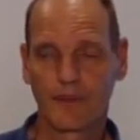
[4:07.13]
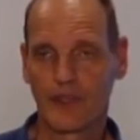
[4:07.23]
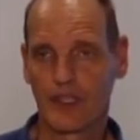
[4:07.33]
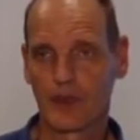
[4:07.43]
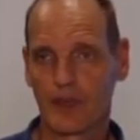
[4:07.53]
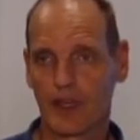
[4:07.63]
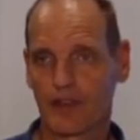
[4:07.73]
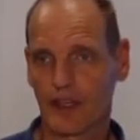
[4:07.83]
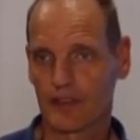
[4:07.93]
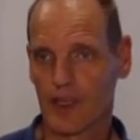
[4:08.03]
Here we have
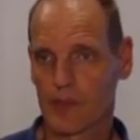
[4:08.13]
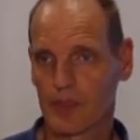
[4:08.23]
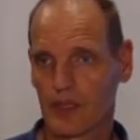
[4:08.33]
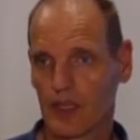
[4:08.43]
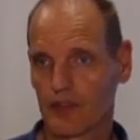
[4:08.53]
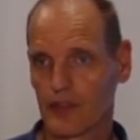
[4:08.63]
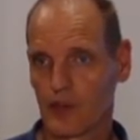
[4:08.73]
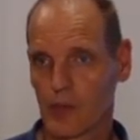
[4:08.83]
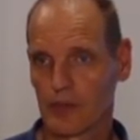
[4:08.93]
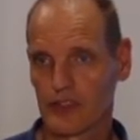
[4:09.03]
an example of a
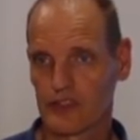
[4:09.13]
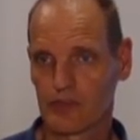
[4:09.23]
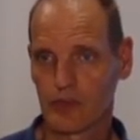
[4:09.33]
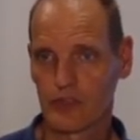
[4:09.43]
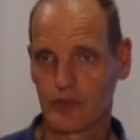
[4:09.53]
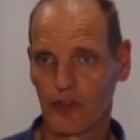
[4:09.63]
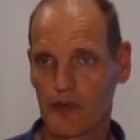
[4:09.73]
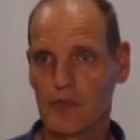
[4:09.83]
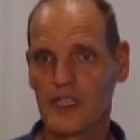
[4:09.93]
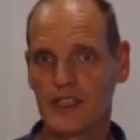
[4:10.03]
normal distribution
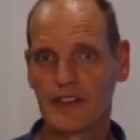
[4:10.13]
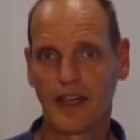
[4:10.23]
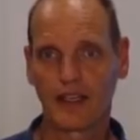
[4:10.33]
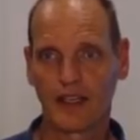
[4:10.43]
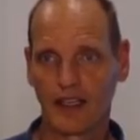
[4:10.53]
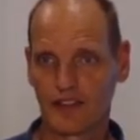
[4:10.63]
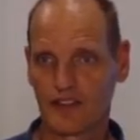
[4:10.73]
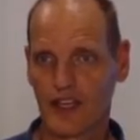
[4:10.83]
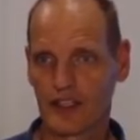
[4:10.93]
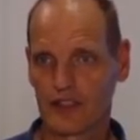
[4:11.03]
with mean 10 and
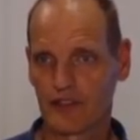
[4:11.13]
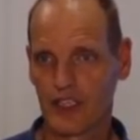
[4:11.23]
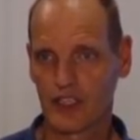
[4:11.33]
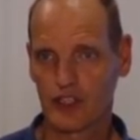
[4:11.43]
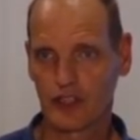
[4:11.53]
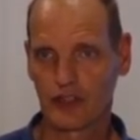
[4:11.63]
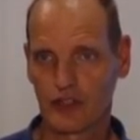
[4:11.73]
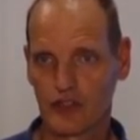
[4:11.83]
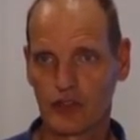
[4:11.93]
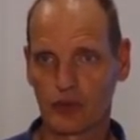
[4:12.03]
standard
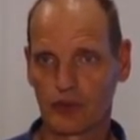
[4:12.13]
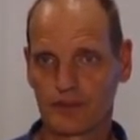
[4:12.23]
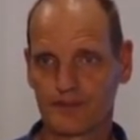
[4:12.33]
deviation 2.